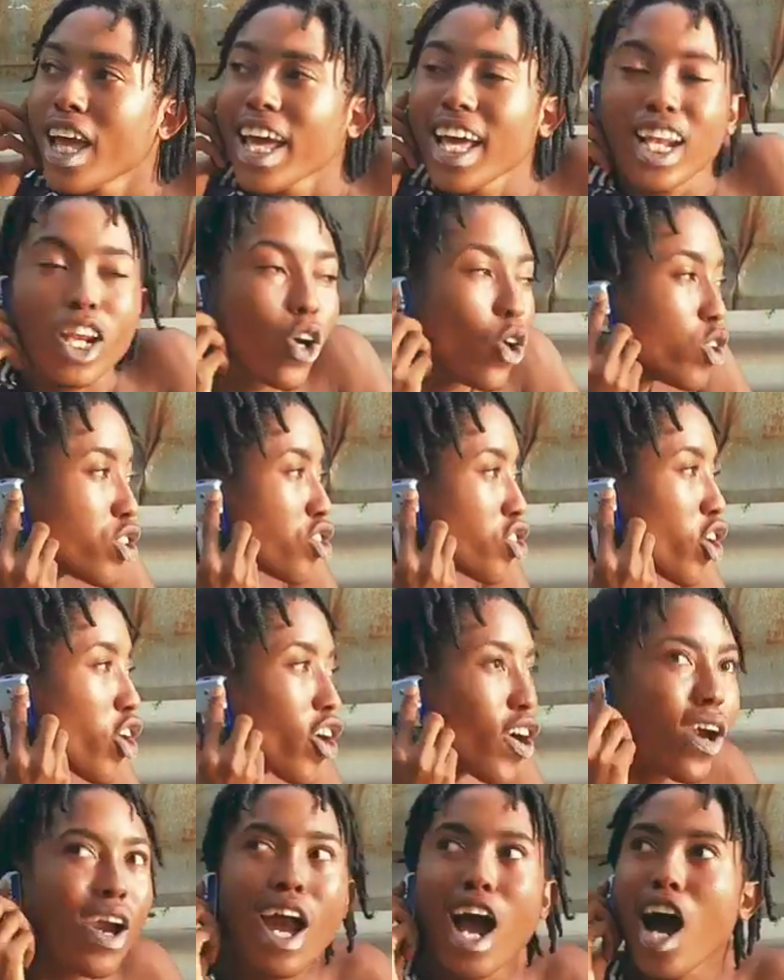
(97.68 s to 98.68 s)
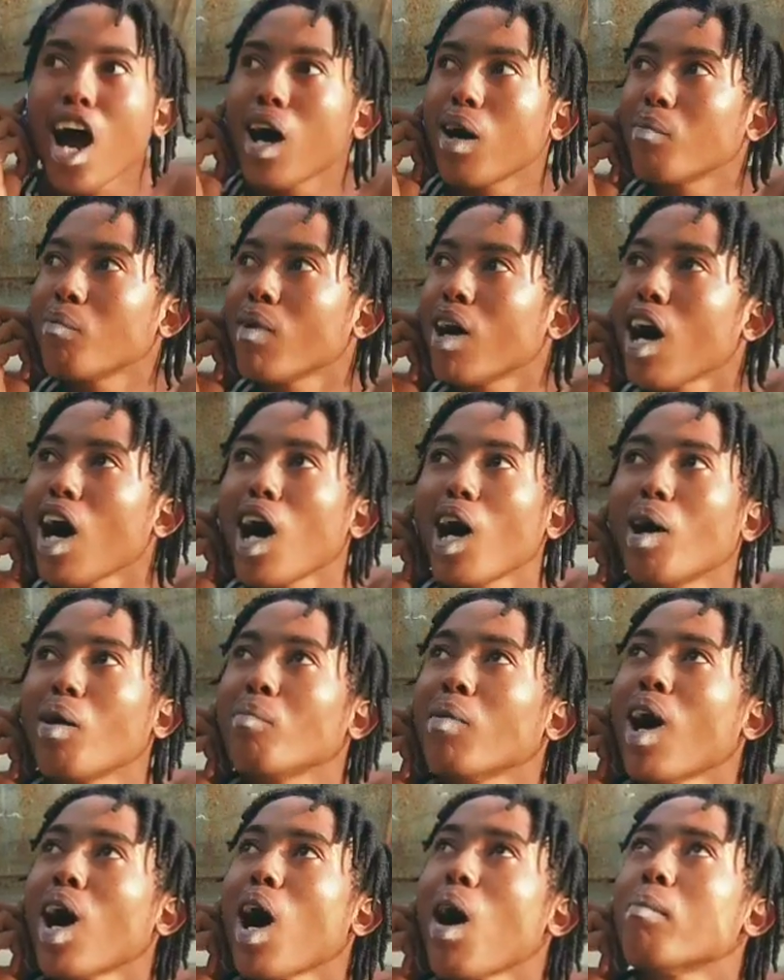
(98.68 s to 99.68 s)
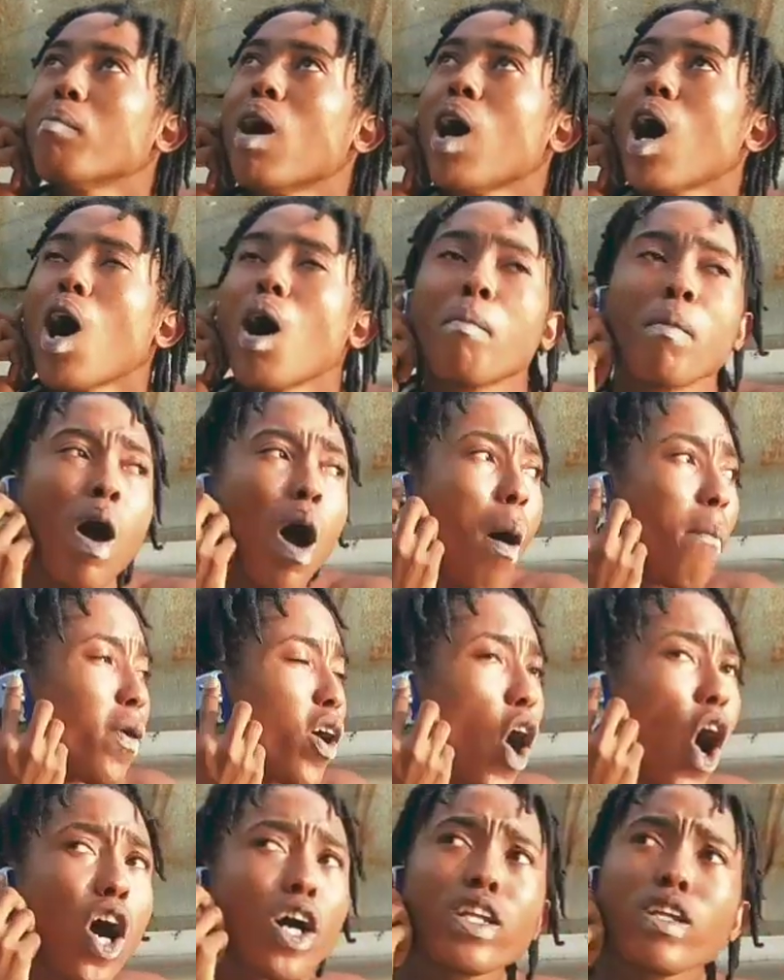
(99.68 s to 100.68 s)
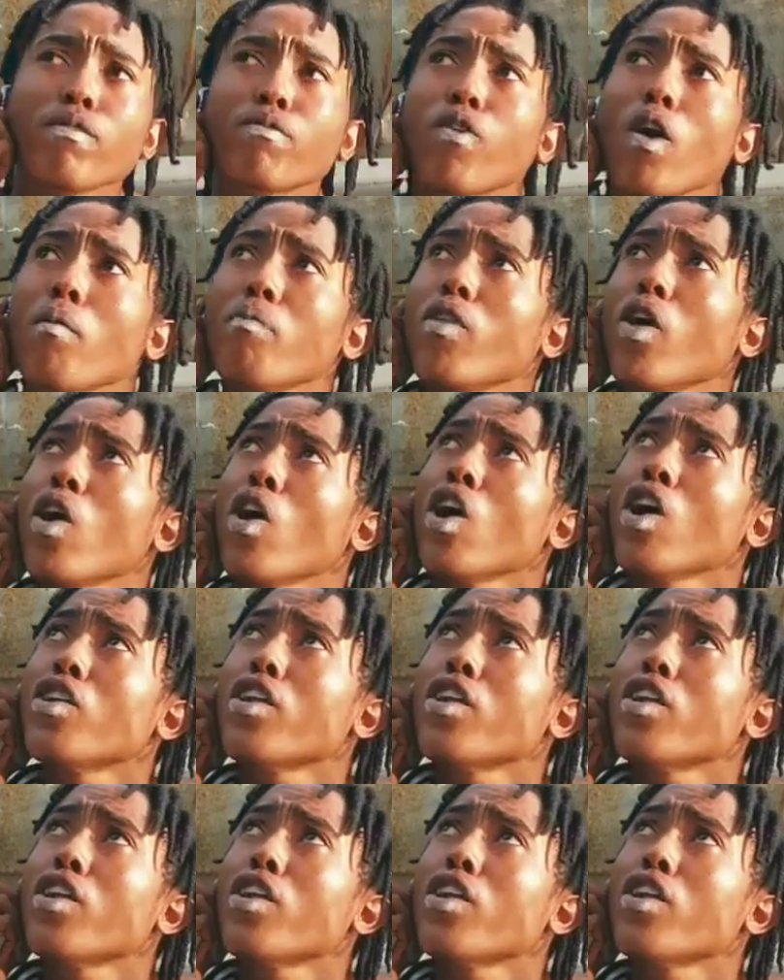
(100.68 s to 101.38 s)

Hello, sir. I'm calling from the